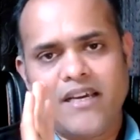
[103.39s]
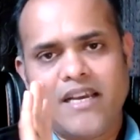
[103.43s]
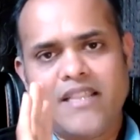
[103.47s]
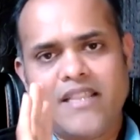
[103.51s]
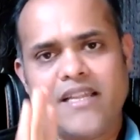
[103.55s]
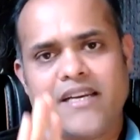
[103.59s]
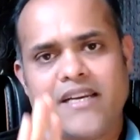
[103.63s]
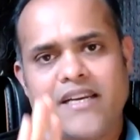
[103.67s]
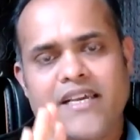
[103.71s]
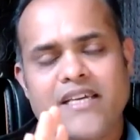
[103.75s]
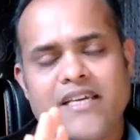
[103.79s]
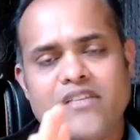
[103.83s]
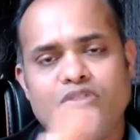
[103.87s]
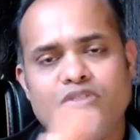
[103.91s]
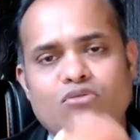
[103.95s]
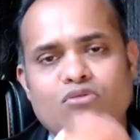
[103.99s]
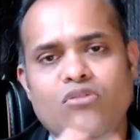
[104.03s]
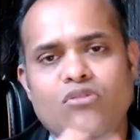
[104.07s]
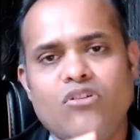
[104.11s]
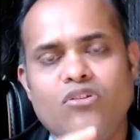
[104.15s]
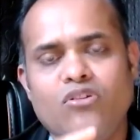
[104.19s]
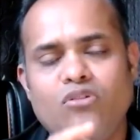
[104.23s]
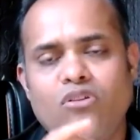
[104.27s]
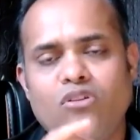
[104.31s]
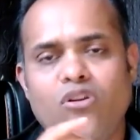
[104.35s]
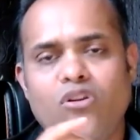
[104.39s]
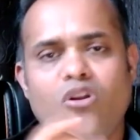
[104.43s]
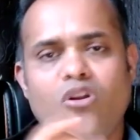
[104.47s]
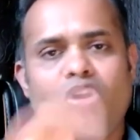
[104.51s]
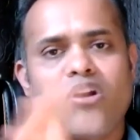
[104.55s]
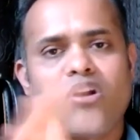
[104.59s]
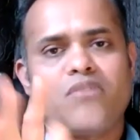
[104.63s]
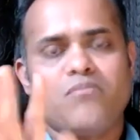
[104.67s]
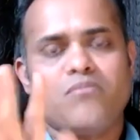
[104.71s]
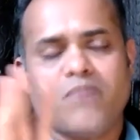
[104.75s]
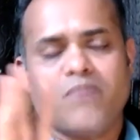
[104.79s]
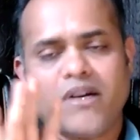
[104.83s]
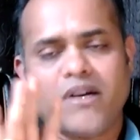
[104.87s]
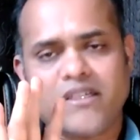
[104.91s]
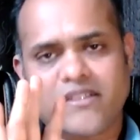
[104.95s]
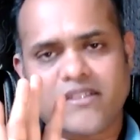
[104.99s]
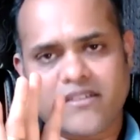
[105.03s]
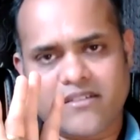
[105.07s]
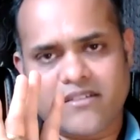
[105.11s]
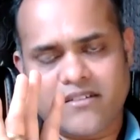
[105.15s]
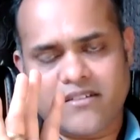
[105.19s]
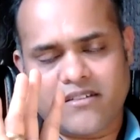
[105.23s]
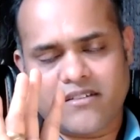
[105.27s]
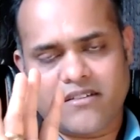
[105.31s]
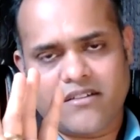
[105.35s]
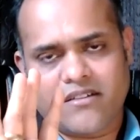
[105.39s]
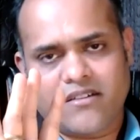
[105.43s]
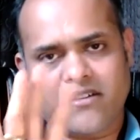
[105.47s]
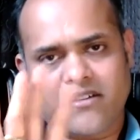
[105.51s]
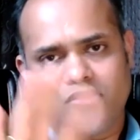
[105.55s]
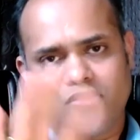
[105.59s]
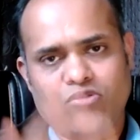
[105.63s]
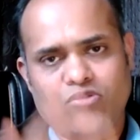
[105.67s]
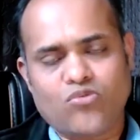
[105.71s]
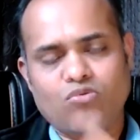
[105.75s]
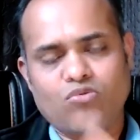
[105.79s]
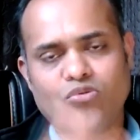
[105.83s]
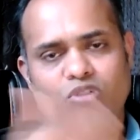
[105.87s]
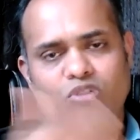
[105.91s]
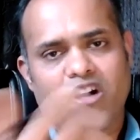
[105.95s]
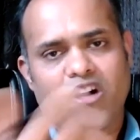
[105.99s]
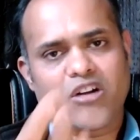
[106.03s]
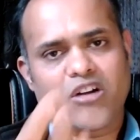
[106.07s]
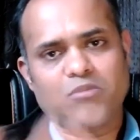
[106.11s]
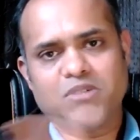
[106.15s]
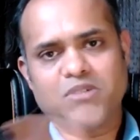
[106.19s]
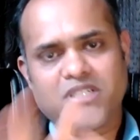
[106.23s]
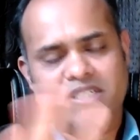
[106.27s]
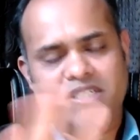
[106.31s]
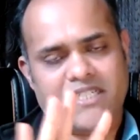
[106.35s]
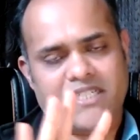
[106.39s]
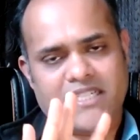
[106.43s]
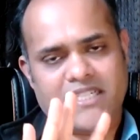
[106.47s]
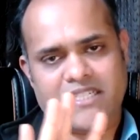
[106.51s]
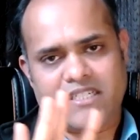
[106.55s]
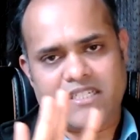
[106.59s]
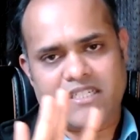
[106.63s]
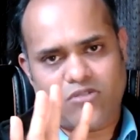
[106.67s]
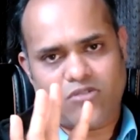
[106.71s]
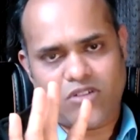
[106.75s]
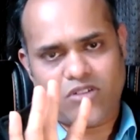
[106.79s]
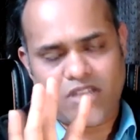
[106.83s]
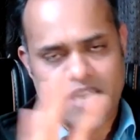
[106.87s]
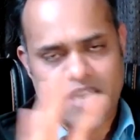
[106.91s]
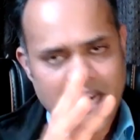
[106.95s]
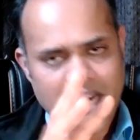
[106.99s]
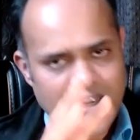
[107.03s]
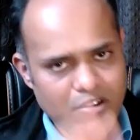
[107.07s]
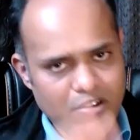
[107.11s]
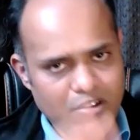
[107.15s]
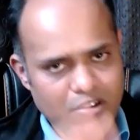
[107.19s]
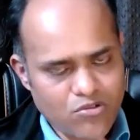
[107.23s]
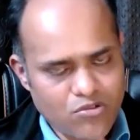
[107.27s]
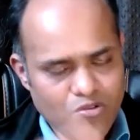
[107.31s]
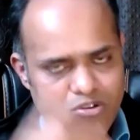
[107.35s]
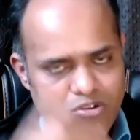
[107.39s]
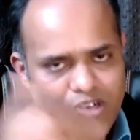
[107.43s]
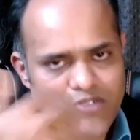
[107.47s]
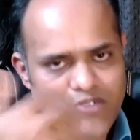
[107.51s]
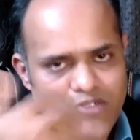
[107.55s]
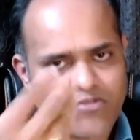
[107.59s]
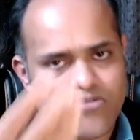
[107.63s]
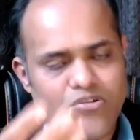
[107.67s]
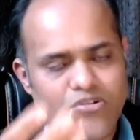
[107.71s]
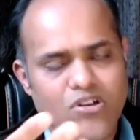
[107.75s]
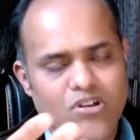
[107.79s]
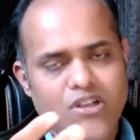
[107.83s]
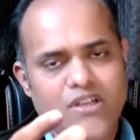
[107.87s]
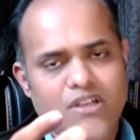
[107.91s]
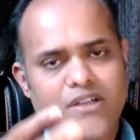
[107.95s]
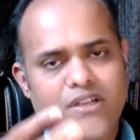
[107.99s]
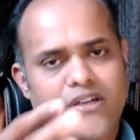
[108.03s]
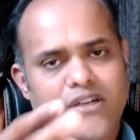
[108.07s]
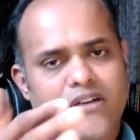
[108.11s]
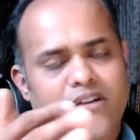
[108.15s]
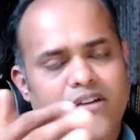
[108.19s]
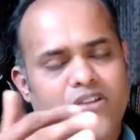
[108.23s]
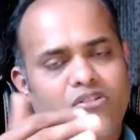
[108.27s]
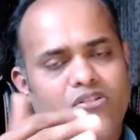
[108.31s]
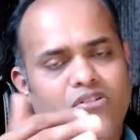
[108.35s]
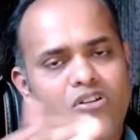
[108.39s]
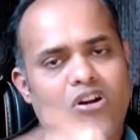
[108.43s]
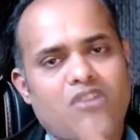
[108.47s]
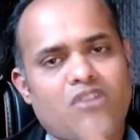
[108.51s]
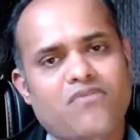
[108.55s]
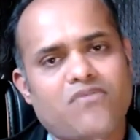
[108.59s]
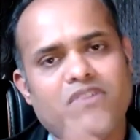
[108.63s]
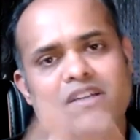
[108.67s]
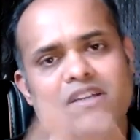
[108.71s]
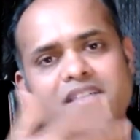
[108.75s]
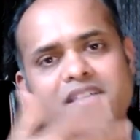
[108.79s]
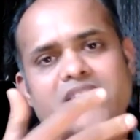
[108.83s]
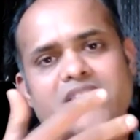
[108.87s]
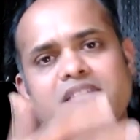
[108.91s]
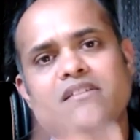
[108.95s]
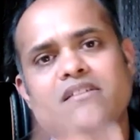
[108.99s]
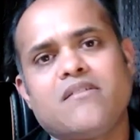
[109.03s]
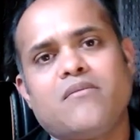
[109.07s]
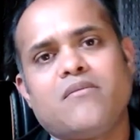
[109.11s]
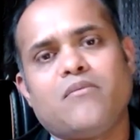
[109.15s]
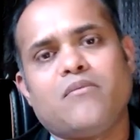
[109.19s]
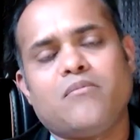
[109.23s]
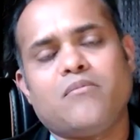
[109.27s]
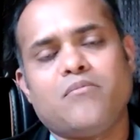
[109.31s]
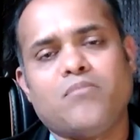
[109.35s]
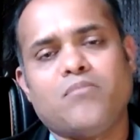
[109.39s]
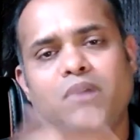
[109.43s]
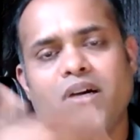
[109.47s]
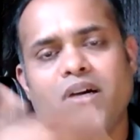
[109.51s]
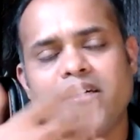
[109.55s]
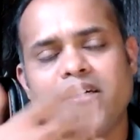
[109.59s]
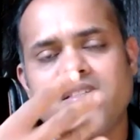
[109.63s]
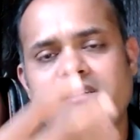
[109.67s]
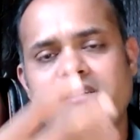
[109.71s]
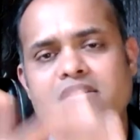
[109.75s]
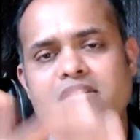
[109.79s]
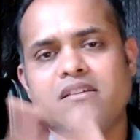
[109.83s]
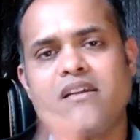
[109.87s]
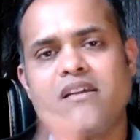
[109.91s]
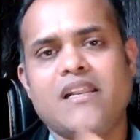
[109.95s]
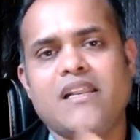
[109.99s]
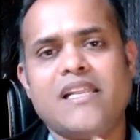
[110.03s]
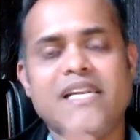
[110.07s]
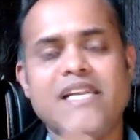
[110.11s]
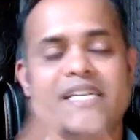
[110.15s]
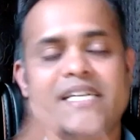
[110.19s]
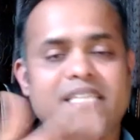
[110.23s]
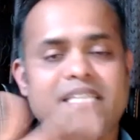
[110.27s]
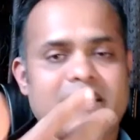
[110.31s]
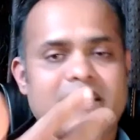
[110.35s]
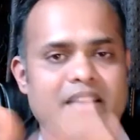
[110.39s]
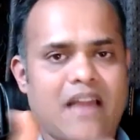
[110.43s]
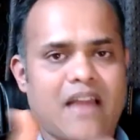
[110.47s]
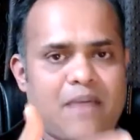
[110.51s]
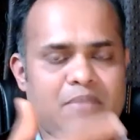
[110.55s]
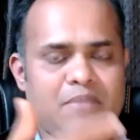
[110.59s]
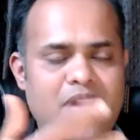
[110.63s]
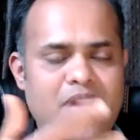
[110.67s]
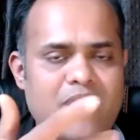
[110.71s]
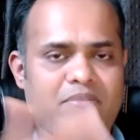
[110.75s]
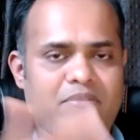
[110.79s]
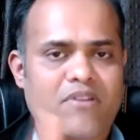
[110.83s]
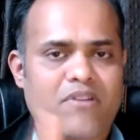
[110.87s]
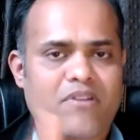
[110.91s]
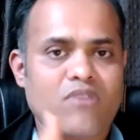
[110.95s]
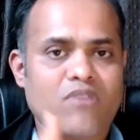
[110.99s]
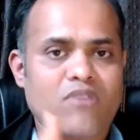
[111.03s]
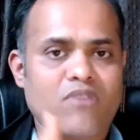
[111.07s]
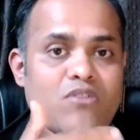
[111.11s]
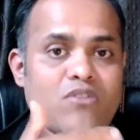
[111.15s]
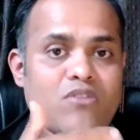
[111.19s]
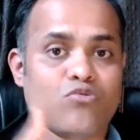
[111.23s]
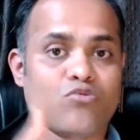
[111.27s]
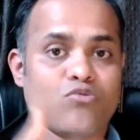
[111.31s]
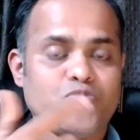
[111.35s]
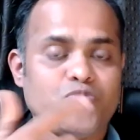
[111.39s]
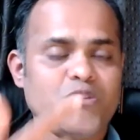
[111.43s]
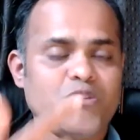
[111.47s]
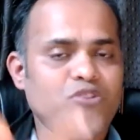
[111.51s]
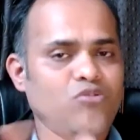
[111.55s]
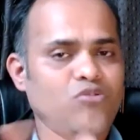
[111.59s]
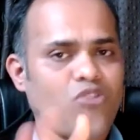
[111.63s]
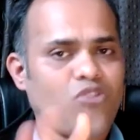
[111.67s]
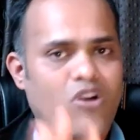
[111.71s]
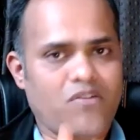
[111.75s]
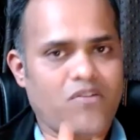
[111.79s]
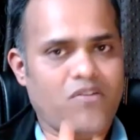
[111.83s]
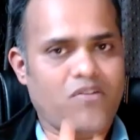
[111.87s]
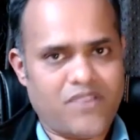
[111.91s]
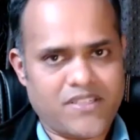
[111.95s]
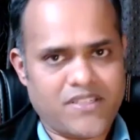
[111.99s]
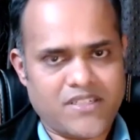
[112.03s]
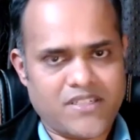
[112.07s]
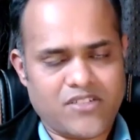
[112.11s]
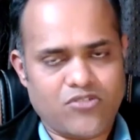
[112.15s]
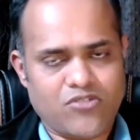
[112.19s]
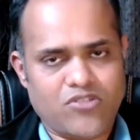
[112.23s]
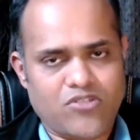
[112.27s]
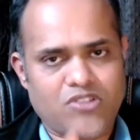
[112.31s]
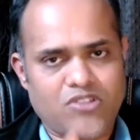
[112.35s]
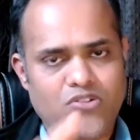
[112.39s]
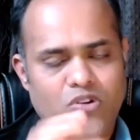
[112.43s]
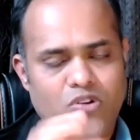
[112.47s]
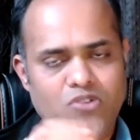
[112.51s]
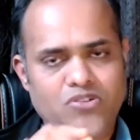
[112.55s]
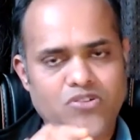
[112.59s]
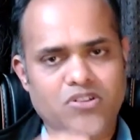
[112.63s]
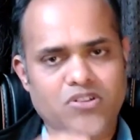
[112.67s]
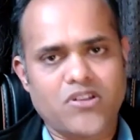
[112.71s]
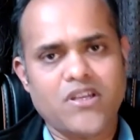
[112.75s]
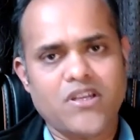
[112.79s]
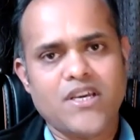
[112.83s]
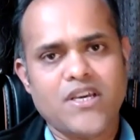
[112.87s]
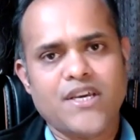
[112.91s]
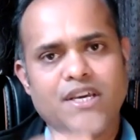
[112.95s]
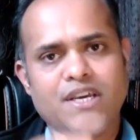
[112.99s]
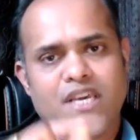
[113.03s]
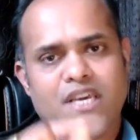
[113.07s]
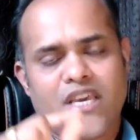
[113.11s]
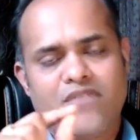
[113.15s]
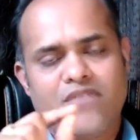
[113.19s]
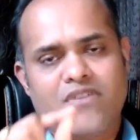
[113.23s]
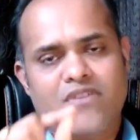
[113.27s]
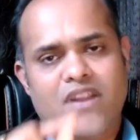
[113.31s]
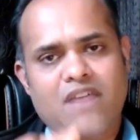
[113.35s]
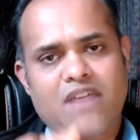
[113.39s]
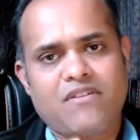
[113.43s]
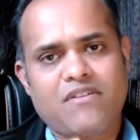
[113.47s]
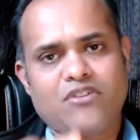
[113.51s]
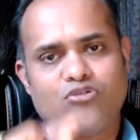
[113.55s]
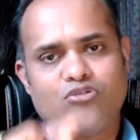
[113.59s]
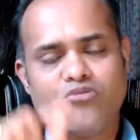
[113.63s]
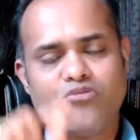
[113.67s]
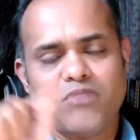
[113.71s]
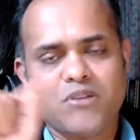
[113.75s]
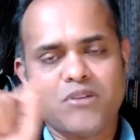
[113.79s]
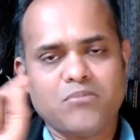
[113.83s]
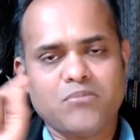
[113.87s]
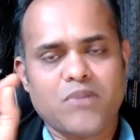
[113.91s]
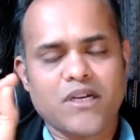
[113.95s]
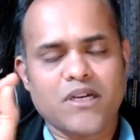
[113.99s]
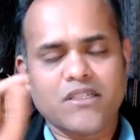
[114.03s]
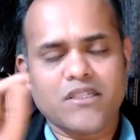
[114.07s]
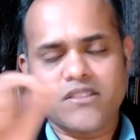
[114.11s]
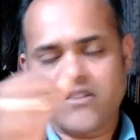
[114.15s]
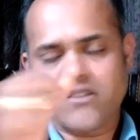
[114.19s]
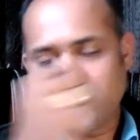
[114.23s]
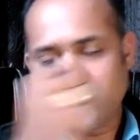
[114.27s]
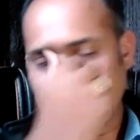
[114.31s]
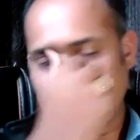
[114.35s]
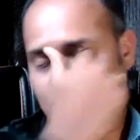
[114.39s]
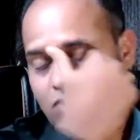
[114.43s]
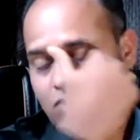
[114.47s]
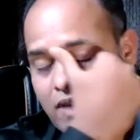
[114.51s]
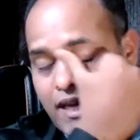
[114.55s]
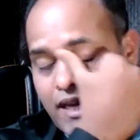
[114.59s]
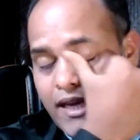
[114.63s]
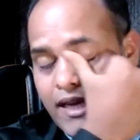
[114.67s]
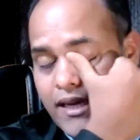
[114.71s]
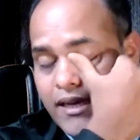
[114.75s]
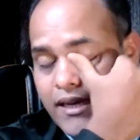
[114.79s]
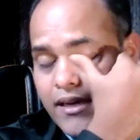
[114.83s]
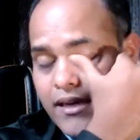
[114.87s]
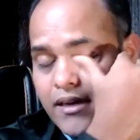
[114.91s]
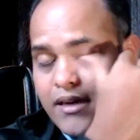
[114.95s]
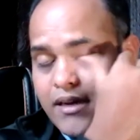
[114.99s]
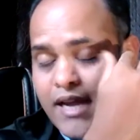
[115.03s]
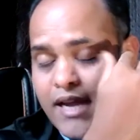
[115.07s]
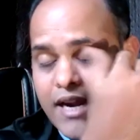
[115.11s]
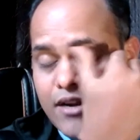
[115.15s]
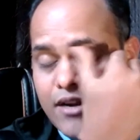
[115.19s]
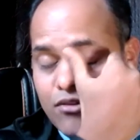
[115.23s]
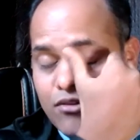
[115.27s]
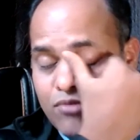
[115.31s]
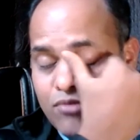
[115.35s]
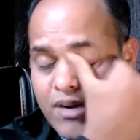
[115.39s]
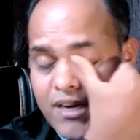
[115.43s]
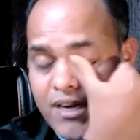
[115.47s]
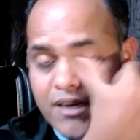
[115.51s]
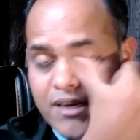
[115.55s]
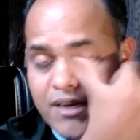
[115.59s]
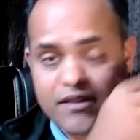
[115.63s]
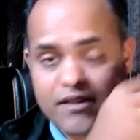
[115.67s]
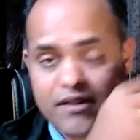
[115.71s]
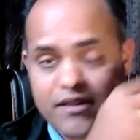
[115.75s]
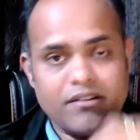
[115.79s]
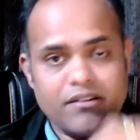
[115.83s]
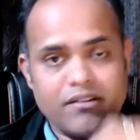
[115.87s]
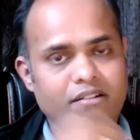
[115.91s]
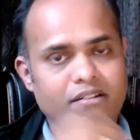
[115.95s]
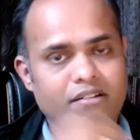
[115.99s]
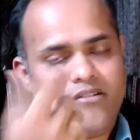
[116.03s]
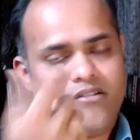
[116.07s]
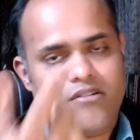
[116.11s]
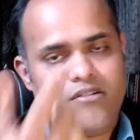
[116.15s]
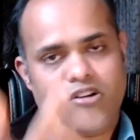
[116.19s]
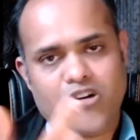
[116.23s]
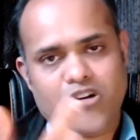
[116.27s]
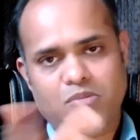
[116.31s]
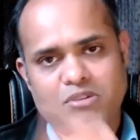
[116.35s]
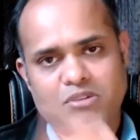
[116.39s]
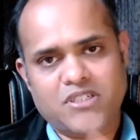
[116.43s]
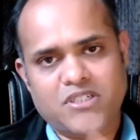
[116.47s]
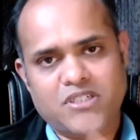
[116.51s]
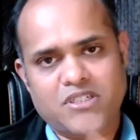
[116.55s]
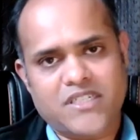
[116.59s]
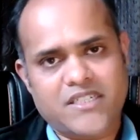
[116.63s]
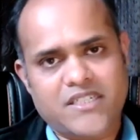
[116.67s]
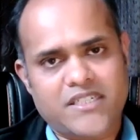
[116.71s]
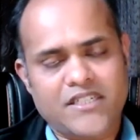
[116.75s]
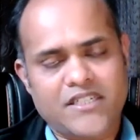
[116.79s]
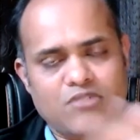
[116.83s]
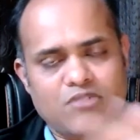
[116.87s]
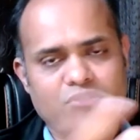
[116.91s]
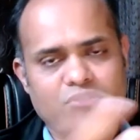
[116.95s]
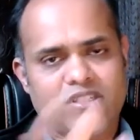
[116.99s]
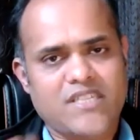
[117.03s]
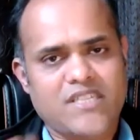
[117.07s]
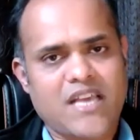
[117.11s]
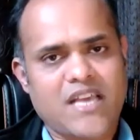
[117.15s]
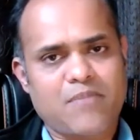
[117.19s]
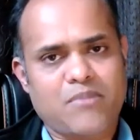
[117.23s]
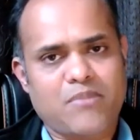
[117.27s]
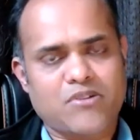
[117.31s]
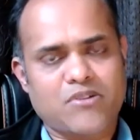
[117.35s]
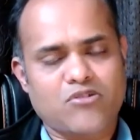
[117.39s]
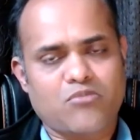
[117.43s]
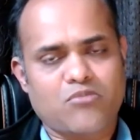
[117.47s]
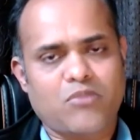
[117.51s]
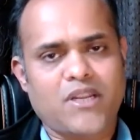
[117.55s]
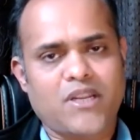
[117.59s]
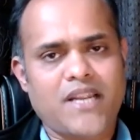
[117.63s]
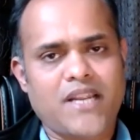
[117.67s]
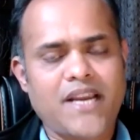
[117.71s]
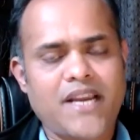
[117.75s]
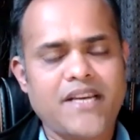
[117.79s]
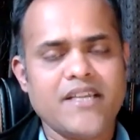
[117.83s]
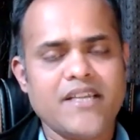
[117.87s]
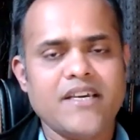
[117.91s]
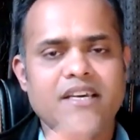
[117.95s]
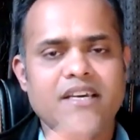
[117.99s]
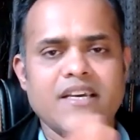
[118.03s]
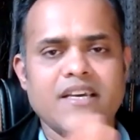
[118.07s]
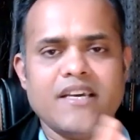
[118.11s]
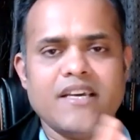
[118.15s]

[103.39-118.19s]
In that case, you will know a lot of bugs through automation testing only, and you don't need to, you'll not face bugs later. I mean, after 1 or 2 sprints, you will not face it. So the solution, if you're having too much bugs, do a end-to-end automation testing using Cypress or Playwright.